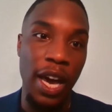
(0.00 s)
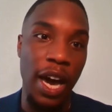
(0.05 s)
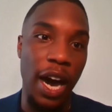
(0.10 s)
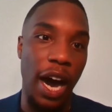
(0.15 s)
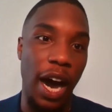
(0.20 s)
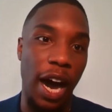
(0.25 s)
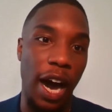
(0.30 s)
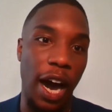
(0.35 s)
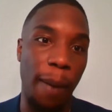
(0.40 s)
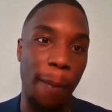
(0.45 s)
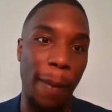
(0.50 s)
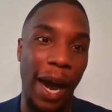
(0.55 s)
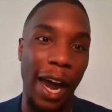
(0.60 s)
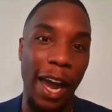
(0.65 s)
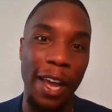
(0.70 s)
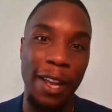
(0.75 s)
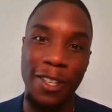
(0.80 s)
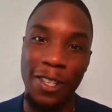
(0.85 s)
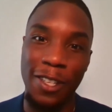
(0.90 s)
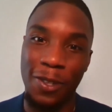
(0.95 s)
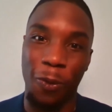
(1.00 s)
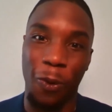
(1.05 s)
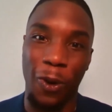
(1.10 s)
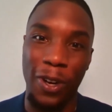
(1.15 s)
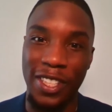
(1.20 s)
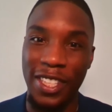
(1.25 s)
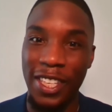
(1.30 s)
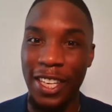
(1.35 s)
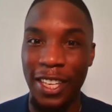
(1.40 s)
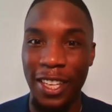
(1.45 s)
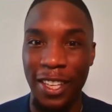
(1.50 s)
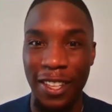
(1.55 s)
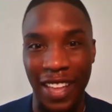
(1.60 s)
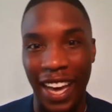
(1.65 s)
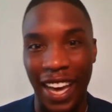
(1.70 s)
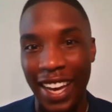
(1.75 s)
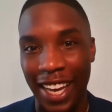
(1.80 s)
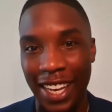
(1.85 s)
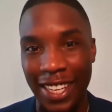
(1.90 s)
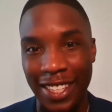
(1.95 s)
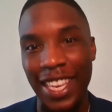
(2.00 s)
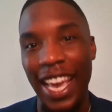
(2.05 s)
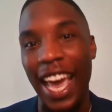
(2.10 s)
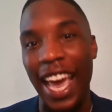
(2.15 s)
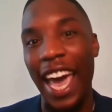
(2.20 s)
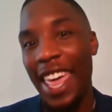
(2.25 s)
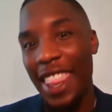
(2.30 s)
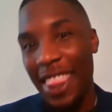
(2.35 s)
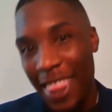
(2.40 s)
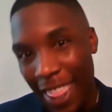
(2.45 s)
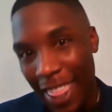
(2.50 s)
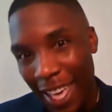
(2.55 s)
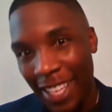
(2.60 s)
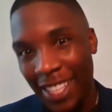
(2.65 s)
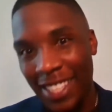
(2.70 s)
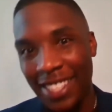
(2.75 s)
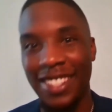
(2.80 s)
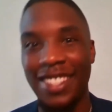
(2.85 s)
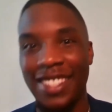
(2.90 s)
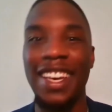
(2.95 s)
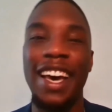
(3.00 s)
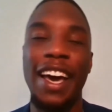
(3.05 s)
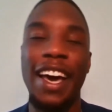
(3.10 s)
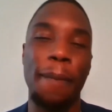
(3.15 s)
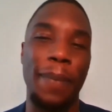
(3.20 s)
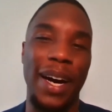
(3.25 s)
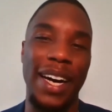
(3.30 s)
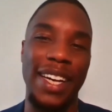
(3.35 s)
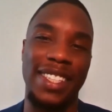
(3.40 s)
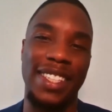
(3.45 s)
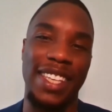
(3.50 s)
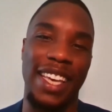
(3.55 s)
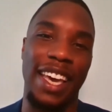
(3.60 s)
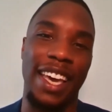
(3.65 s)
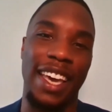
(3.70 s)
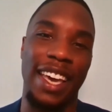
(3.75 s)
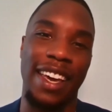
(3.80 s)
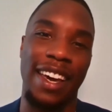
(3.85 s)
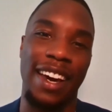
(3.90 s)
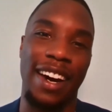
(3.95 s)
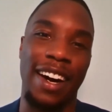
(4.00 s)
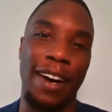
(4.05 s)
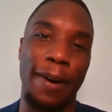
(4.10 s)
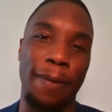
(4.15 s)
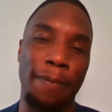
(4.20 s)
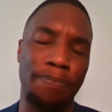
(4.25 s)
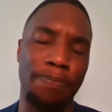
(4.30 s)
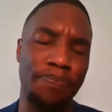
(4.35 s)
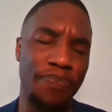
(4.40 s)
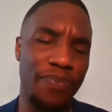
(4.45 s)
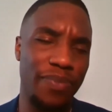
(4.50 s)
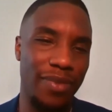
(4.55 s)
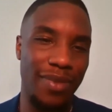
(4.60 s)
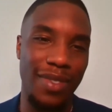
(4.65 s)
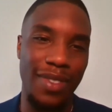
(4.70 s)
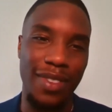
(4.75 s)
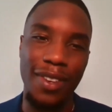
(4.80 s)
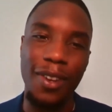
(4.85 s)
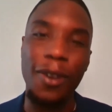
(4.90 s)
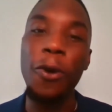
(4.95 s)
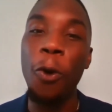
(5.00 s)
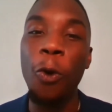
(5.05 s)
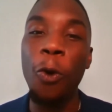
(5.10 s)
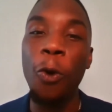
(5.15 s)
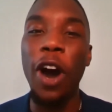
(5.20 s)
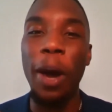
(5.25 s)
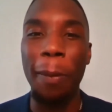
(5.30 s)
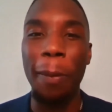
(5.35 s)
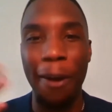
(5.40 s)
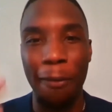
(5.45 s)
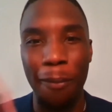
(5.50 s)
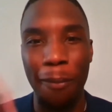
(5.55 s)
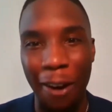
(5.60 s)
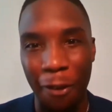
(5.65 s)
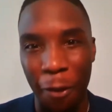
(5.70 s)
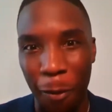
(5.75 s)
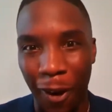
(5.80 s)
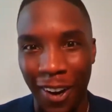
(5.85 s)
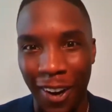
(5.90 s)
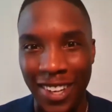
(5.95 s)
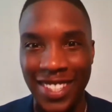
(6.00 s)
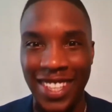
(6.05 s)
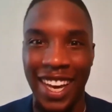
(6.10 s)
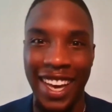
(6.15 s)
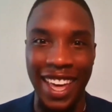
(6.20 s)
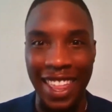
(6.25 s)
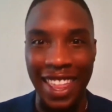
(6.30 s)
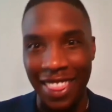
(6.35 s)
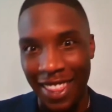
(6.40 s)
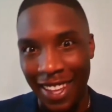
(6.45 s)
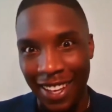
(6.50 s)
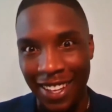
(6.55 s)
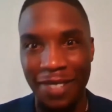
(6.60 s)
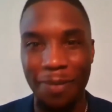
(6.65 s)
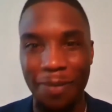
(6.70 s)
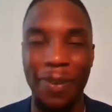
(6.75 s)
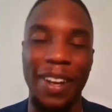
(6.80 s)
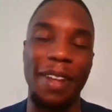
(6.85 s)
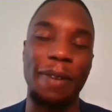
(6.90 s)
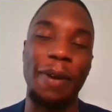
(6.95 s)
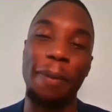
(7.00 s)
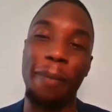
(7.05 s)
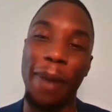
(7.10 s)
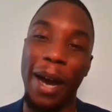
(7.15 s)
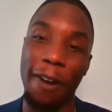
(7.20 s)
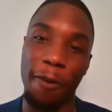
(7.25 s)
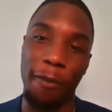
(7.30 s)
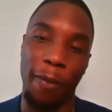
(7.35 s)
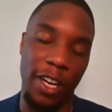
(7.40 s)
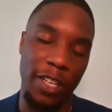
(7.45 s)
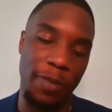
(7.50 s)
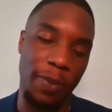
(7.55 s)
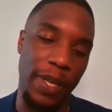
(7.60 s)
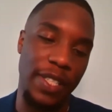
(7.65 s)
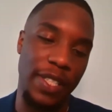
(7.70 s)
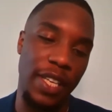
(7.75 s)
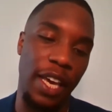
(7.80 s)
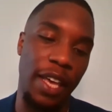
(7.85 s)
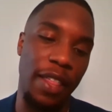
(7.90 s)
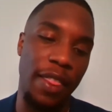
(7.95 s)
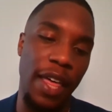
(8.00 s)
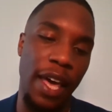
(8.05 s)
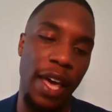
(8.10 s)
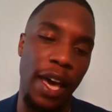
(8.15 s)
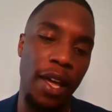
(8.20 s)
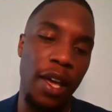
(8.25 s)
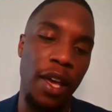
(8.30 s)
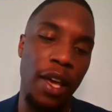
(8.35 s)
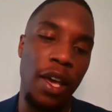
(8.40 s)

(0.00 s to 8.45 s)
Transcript: I just want to, I guess, end this by saying, well, in my remarks, not end this, but in my remarks by saying that,